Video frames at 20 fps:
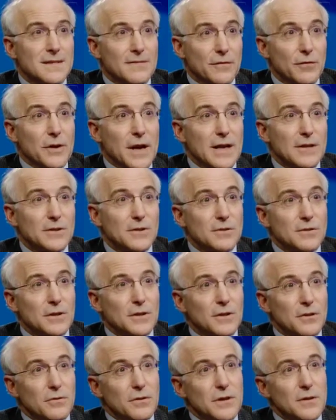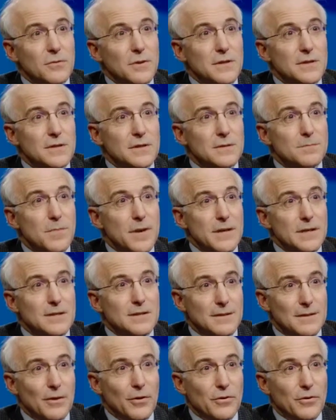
for national security reasons, based